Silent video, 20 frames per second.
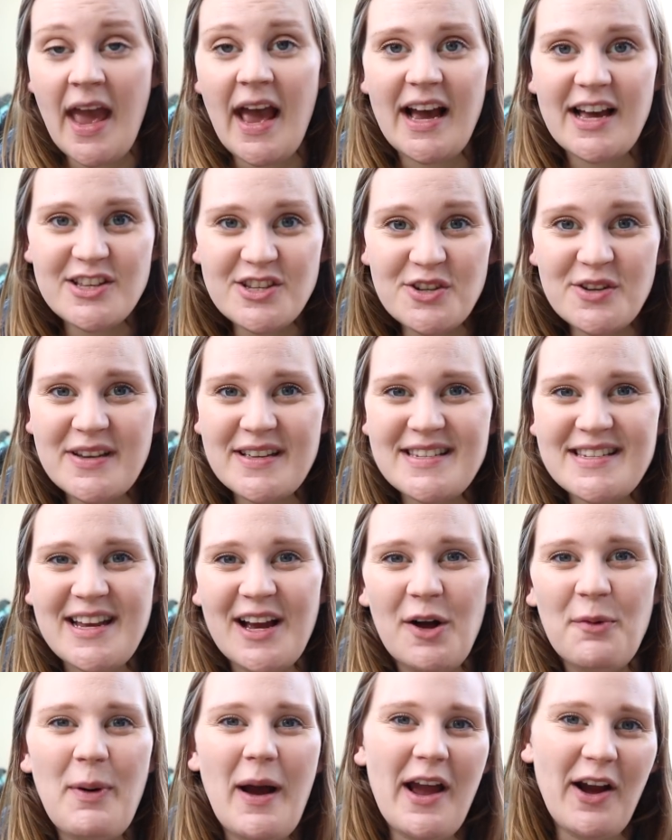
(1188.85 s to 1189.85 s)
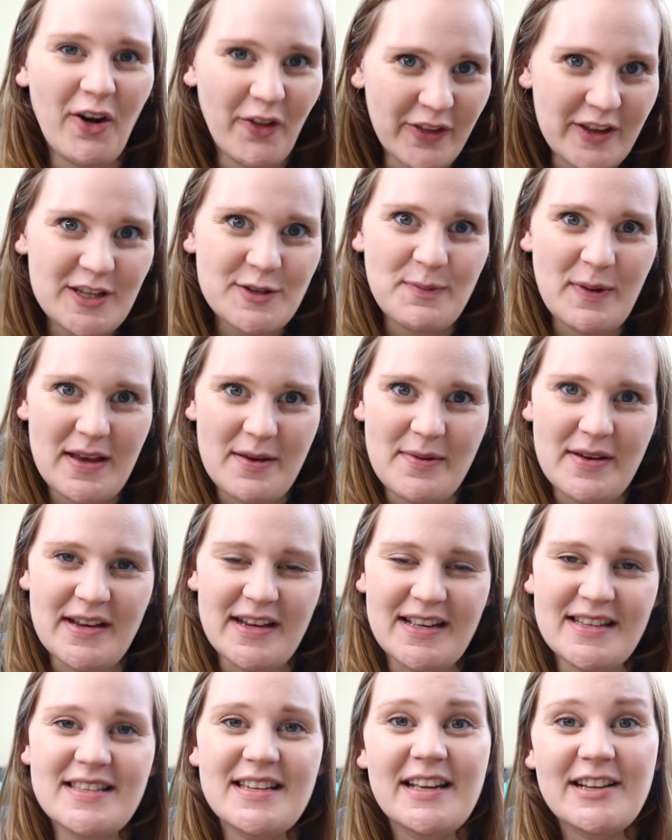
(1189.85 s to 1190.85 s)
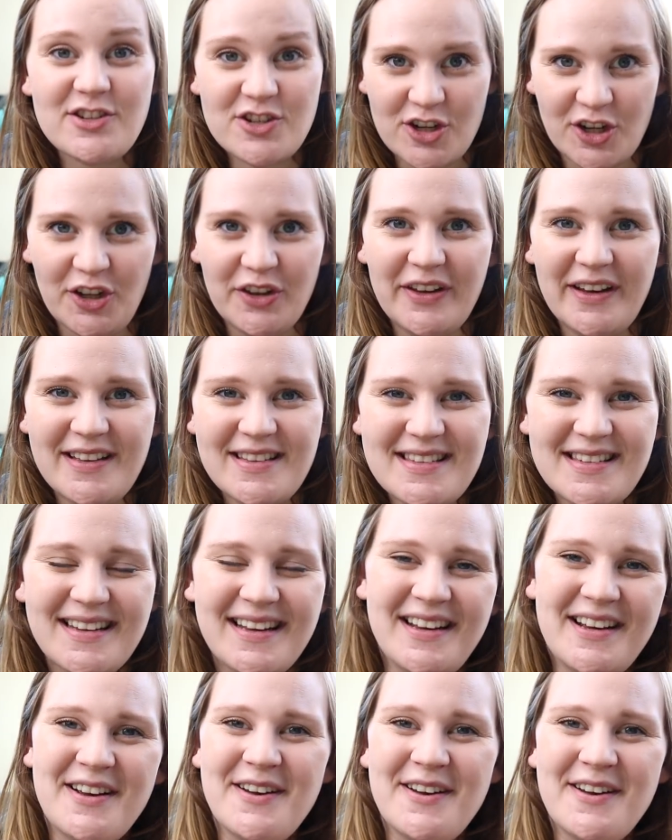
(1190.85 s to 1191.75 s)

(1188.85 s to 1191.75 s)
as you can tell by all these baby knits and shawl knits.